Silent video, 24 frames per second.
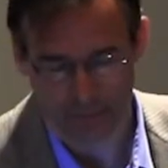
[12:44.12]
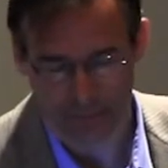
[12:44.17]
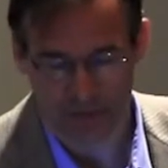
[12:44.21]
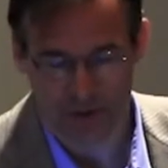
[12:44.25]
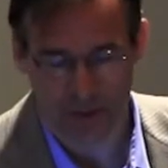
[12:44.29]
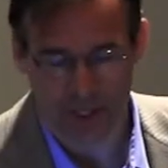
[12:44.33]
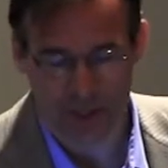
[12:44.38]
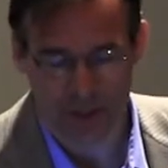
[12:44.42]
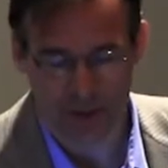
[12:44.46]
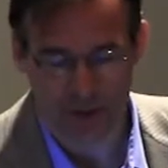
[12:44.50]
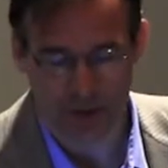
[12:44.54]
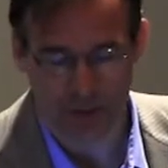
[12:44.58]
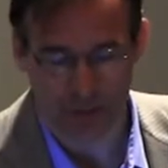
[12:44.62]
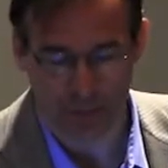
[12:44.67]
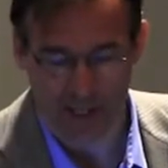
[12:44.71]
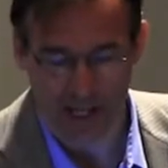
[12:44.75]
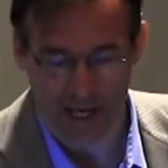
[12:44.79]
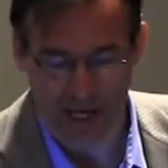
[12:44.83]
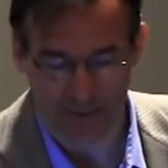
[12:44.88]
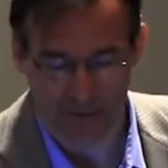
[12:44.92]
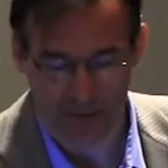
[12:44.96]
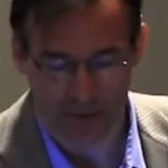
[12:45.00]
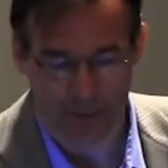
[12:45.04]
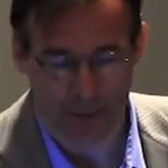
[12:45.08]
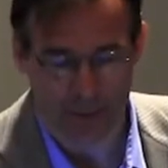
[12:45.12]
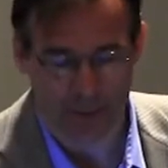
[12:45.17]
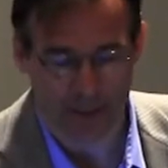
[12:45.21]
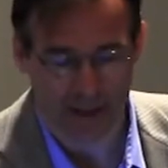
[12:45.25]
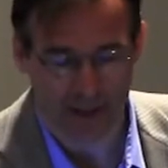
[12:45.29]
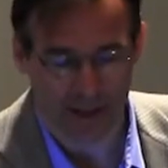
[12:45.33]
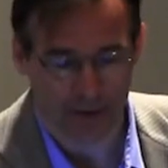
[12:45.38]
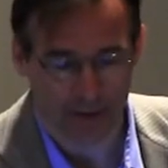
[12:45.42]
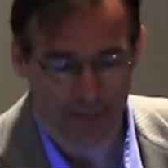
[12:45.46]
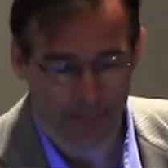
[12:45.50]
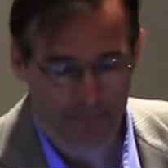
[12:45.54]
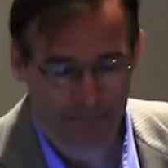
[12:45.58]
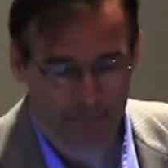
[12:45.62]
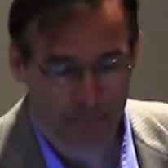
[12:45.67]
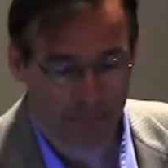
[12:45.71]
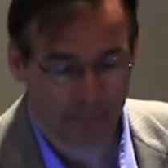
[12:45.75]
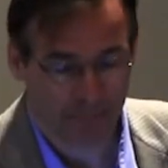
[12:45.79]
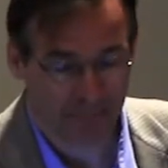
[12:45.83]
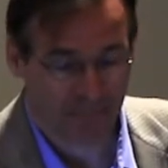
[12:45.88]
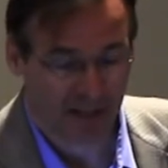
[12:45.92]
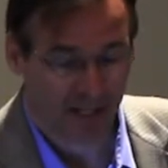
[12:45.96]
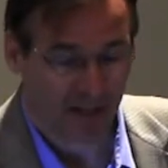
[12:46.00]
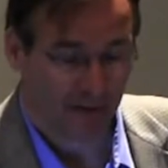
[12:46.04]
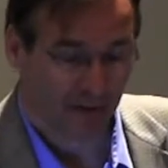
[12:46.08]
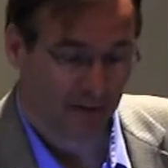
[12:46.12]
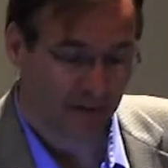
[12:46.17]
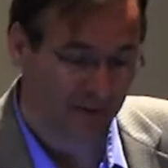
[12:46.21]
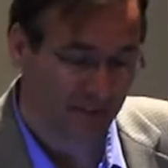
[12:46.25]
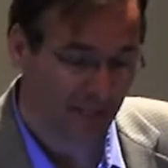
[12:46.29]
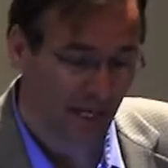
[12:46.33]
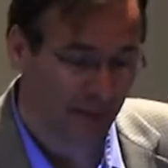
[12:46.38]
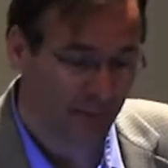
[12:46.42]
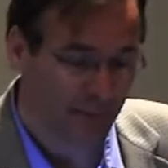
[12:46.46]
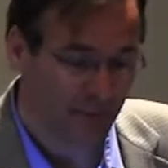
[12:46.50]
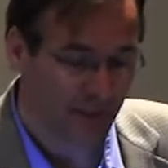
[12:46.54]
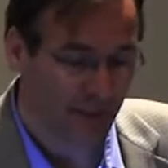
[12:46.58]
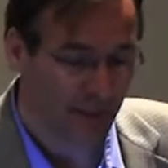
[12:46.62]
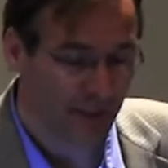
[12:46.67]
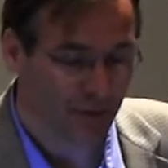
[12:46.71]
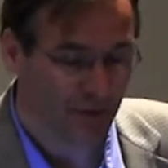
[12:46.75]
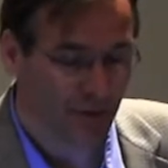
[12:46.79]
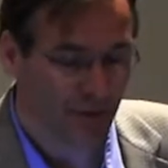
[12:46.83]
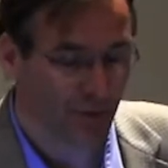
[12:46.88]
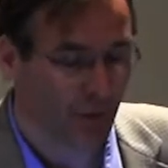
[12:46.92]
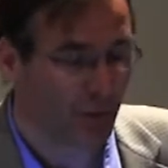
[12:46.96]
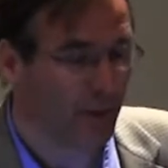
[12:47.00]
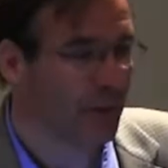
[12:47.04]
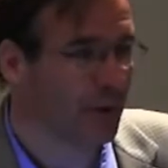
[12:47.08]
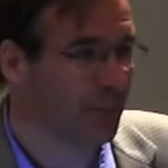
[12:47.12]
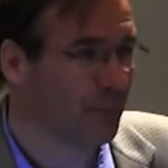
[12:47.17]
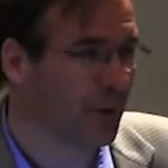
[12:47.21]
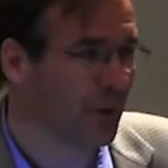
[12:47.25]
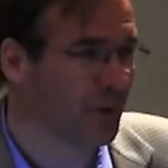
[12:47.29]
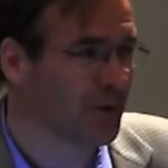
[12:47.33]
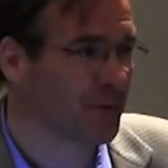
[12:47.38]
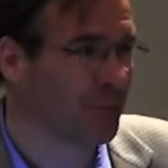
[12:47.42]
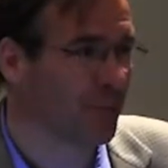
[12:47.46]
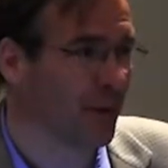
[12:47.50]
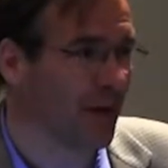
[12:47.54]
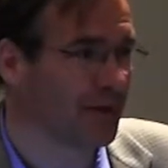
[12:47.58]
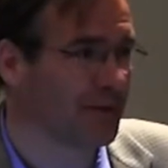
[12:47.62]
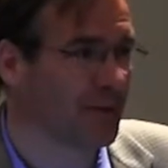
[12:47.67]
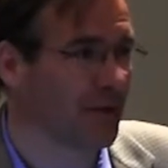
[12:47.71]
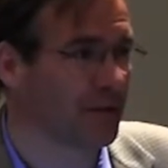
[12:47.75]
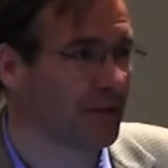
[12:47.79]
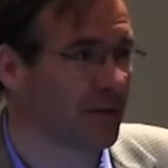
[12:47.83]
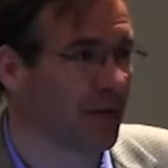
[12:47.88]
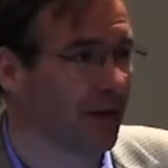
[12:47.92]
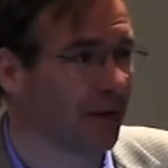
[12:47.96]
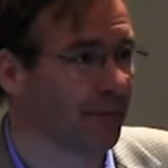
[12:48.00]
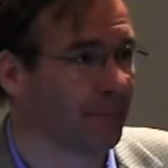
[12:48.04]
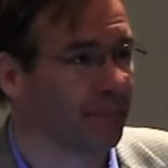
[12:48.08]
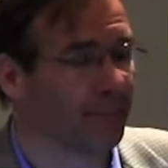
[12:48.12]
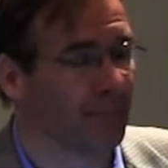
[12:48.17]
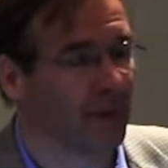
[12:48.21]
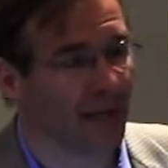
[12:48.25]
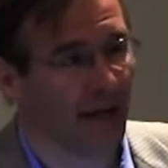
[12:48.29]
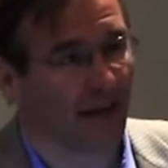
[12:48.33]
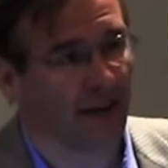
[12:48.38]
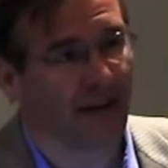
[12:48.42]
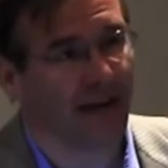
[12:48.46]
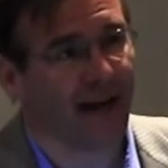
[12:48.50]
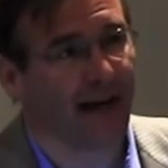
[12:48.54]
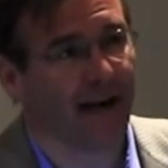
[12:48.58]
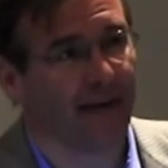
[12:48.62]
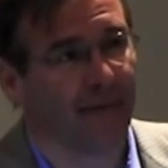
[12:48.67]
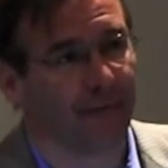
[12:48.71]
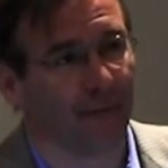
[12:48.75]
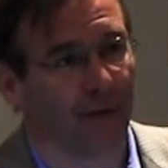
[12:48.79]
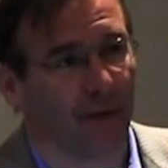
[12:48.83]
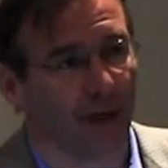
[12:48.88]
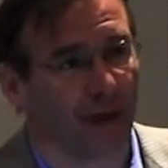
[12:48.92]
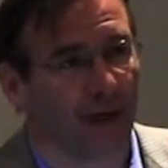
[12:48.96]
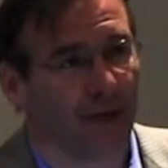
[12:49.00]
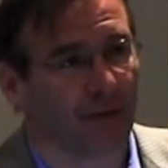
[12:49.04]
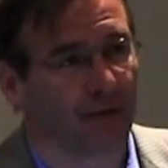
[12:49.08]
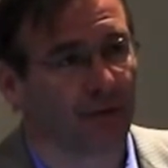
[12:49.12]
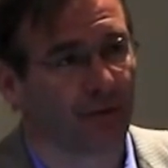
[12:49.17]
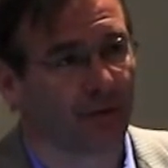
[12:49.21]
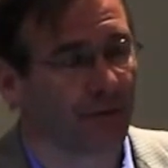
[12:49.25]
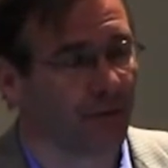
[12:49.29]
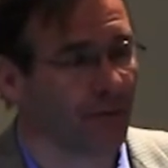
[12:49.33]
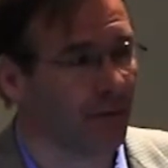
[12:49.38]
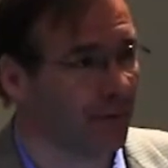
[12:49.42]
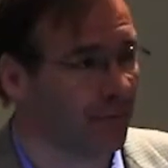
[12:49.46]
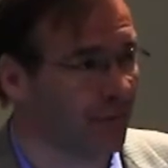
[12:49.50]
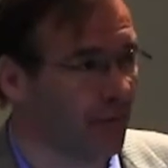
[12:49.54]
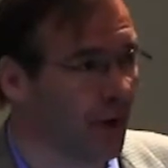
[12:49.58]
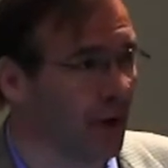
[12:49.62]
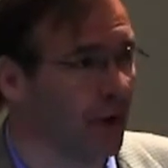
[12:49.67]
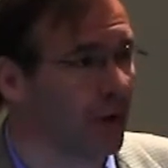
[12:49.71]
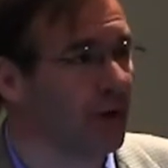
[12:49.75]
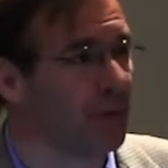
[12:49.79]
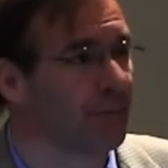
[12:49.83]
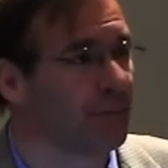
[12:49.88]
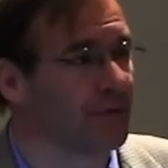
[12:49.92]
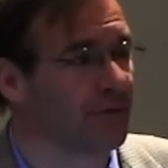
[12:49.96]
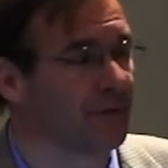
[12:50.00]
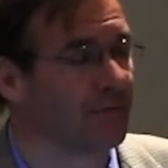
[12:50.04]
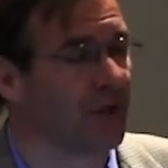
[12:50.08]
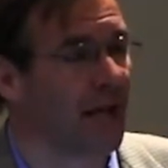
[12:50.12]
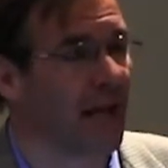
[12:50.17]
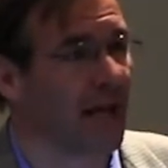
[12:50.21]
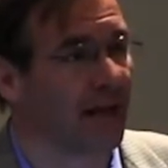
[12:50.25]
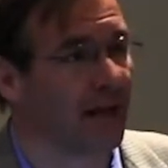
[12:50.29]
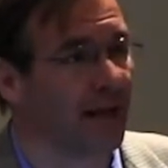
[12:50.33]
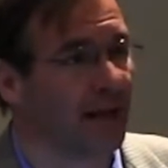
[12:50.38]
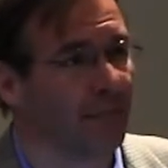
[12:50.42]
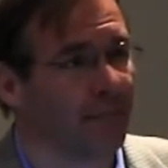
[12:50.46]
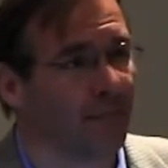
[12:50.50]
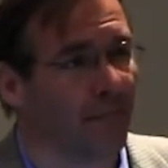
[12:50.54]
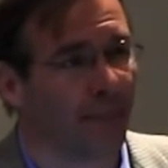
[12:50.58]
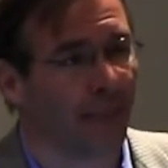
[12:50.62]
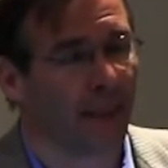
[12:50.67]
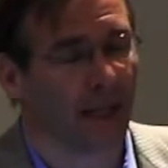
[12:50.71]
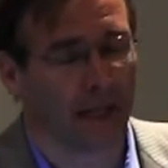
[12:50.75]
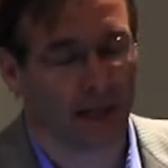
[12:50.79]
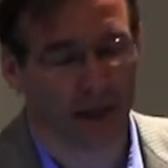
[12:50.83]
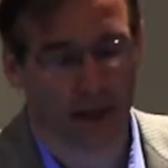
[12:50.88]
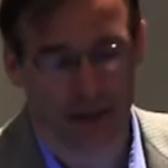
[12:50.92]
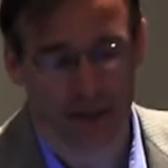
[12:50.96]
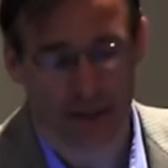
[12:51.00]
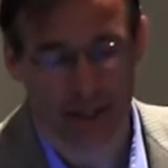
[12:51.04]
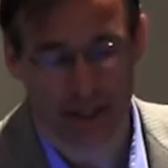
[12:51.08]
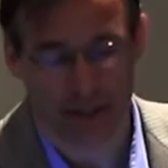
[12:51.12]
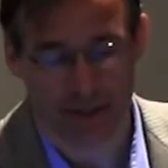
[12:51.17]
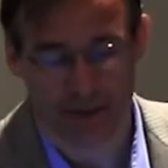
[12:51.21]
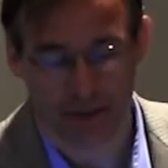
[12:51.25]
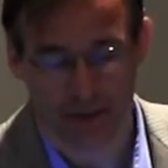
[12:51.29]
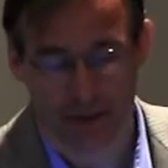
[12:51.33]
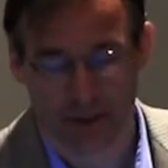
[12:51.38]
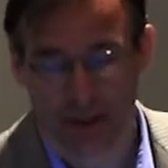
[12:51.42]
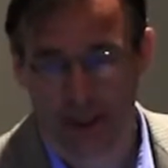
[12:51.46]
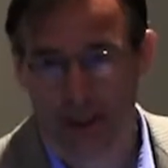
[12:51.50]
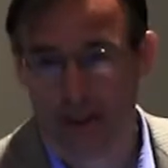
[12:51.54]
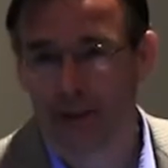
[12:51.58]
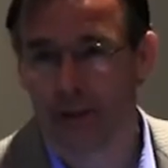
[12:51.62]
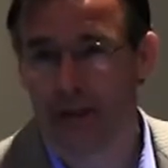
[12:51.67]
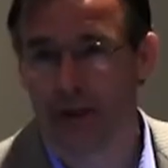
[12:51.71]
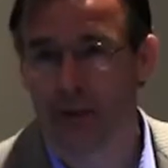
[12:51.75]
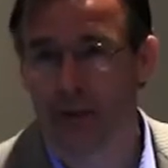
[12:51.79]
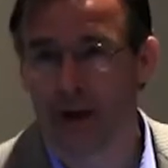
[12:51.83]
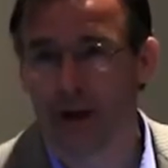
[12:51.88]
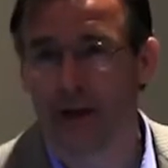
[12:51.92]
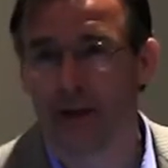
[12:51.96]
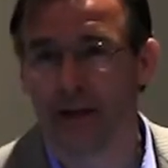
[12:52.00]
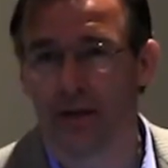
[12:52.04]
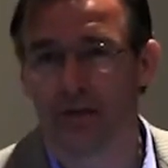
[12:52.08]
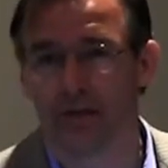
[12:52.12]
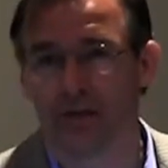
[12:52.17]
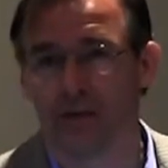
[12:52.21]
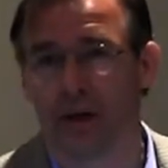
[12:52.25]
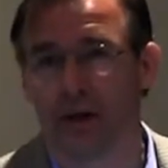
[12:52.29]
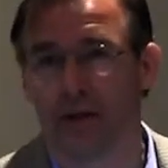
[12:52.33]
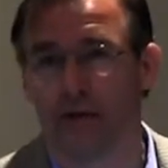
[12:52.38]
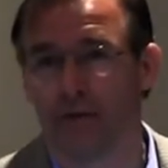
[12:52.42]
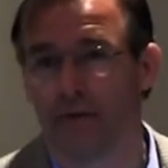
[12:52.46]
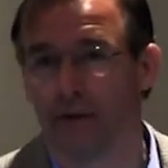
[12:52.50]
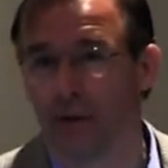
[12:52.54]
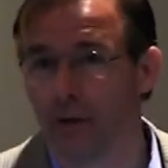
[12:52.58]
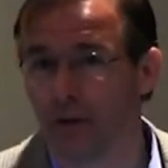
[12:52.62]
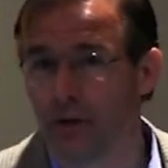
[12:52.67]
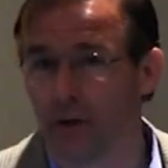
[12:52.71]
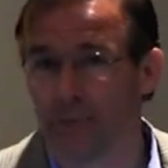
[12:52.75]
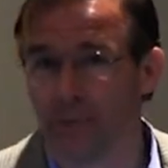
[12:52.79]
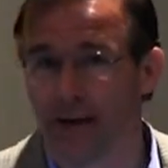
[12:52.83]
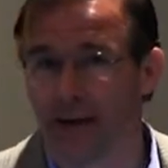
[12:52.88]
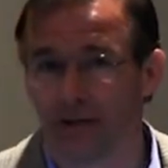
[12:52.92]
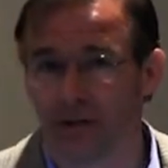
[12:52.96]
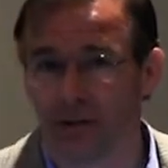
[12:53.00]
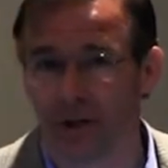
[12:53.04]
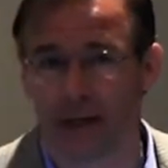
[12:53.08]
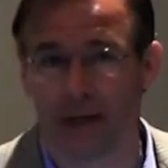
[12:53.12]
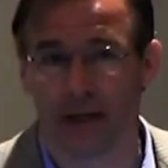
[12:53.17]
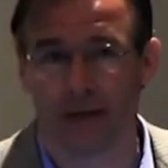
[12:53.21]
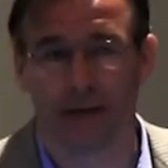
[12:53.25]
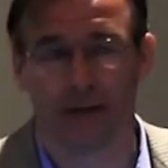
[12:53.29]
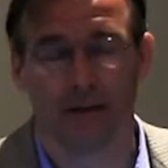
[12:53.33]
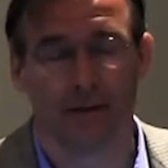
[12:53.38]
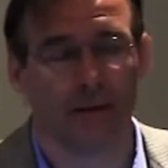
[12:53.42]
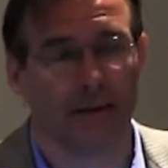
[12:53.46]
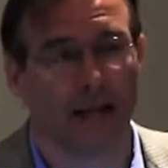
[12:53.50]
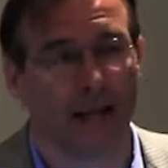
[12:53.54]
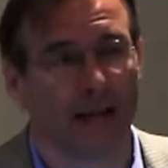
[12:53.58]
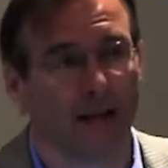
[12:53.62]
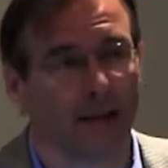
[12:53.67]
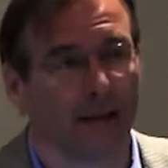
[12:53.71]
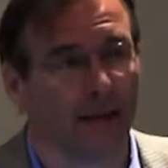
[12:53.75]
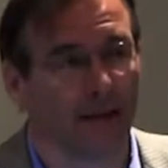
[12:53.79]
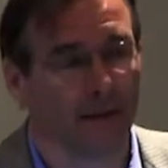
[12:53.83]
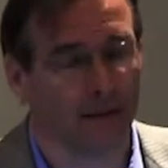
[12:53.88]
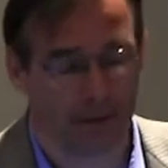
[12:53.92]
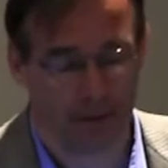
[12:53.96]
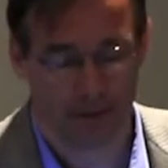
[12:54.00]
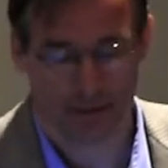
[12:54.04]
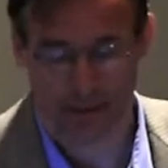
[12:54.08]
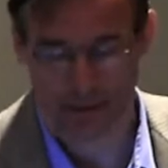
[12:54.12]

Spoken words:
changes will have to be made. The same thing is true in the post-processing. There you have large volumes of data. In our case, the gradients are volumetric data.